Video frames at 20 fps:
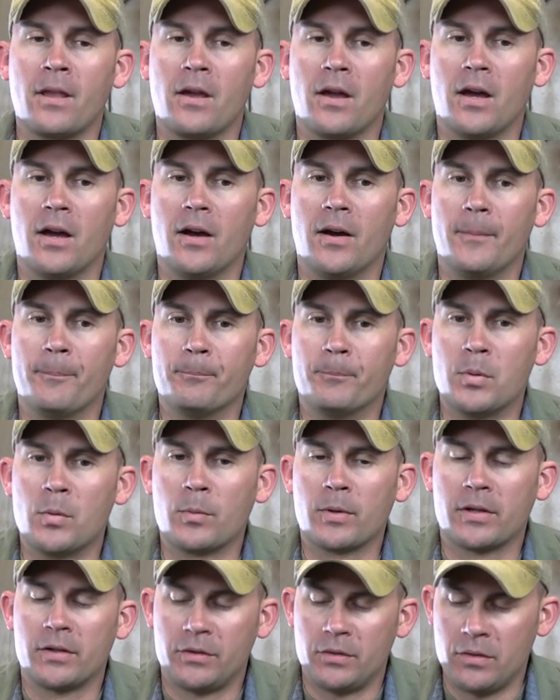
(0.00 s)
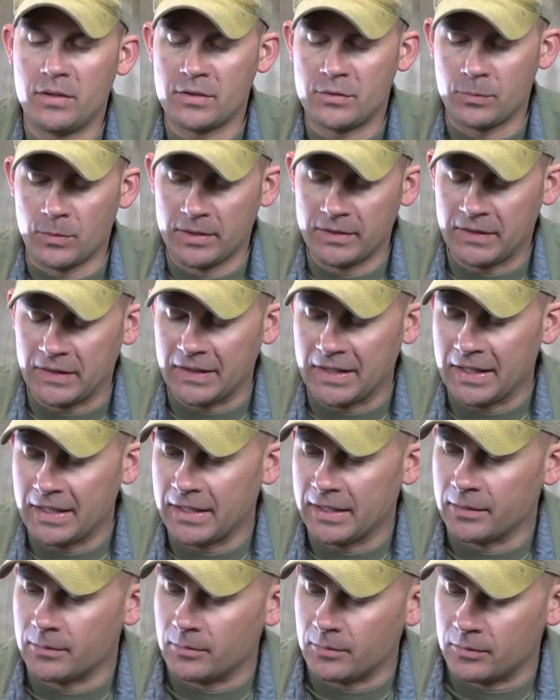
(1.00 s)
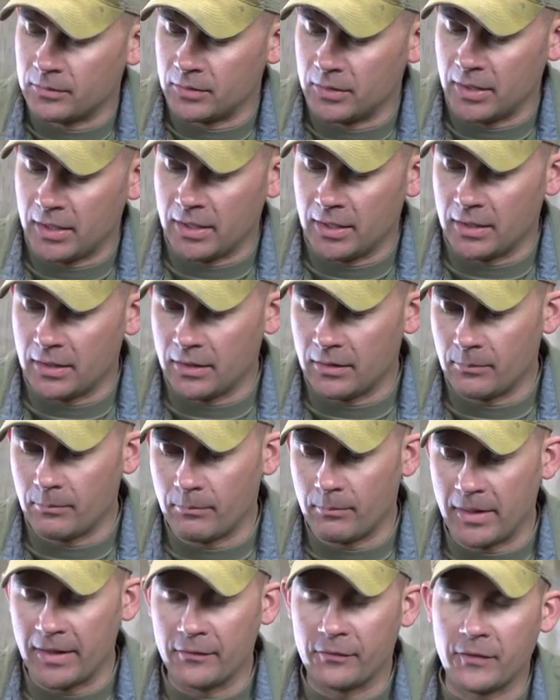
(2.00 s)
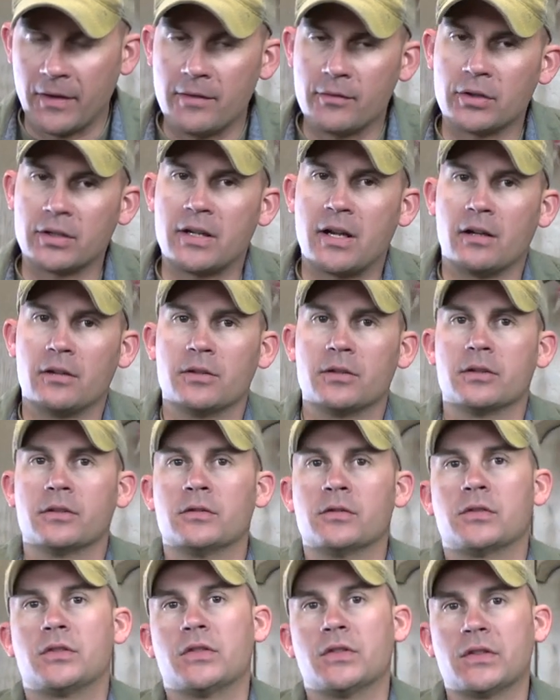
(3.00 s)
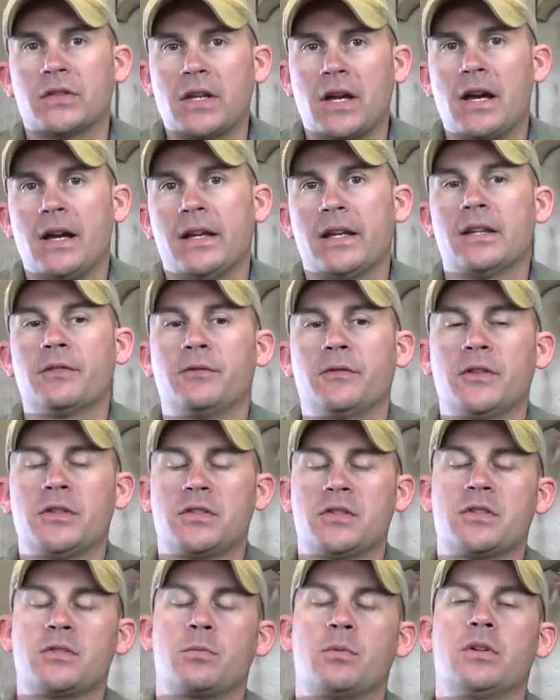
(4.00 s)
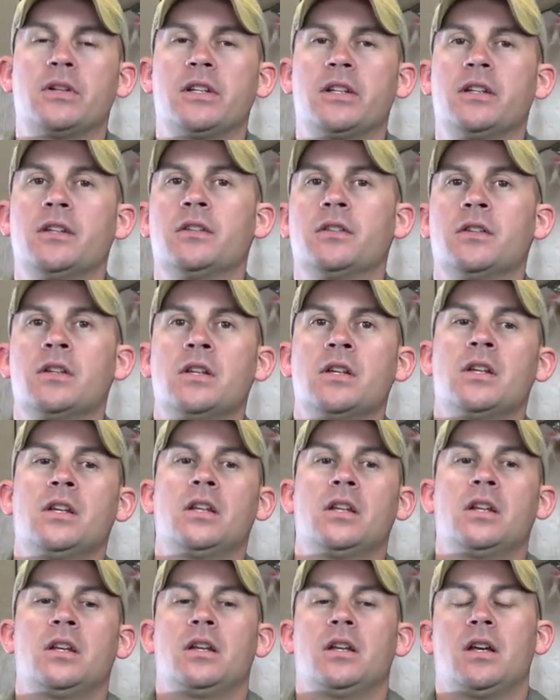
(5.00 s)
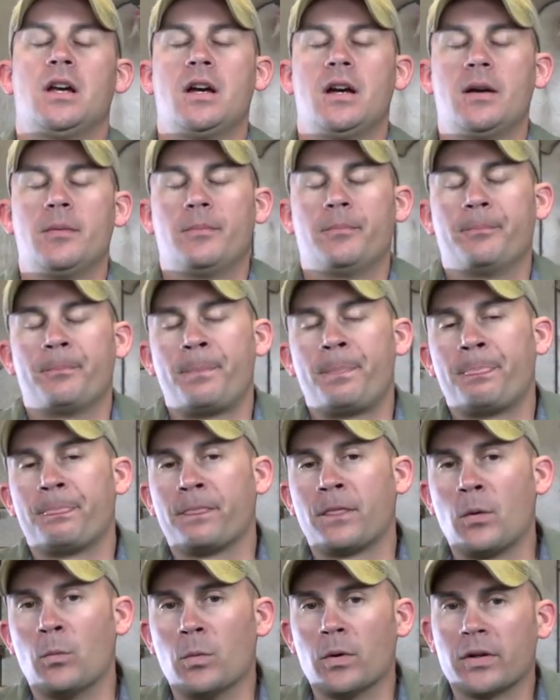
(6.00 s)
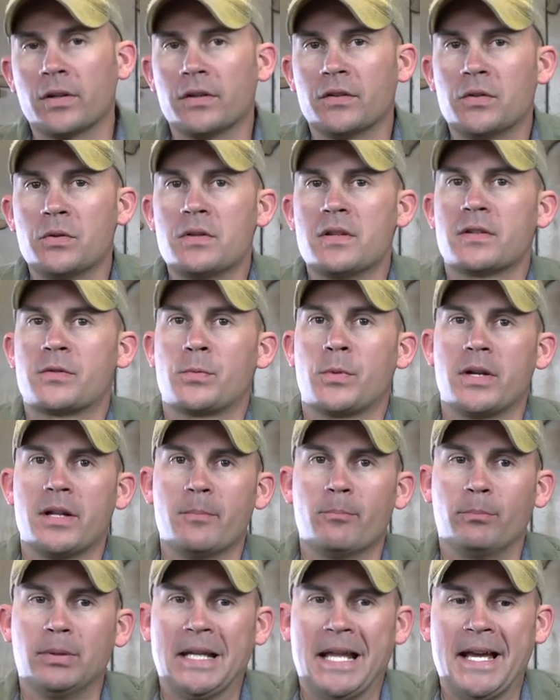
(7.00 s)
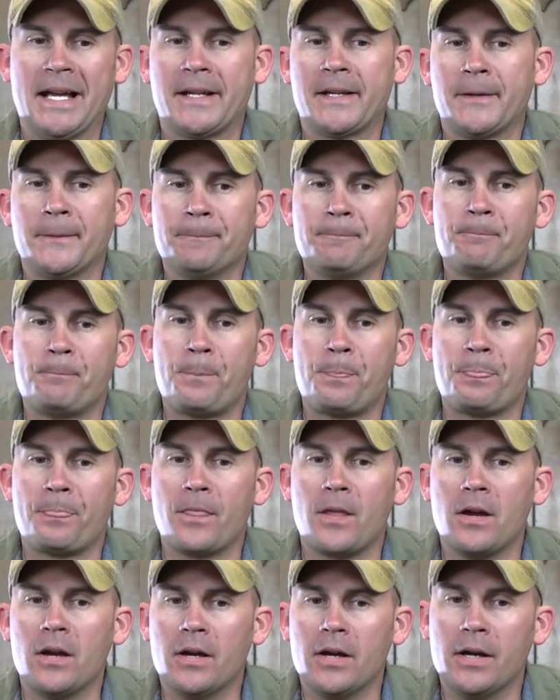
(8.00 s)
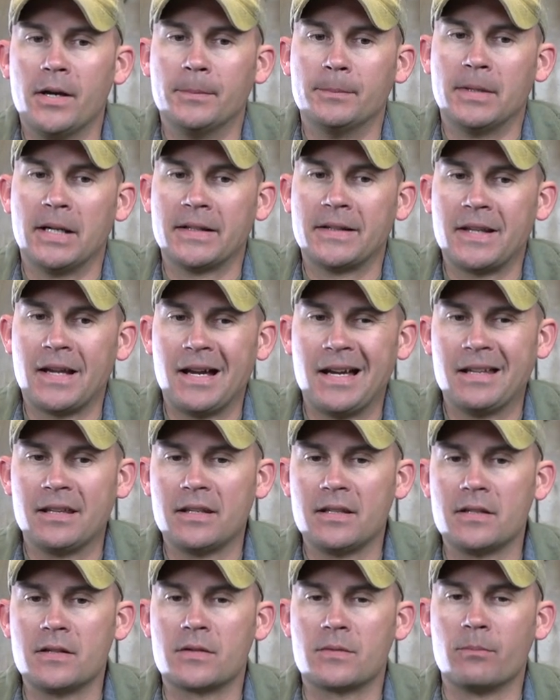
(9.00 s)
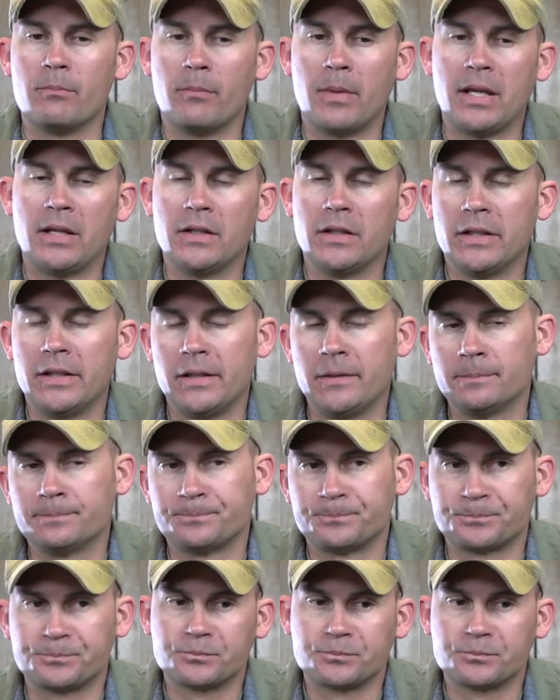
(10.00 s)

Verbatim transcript: um, but we're going to do this one today in in my favorite color to tie in fish this one in um, we're going to do this one in black um, I tie these mainly,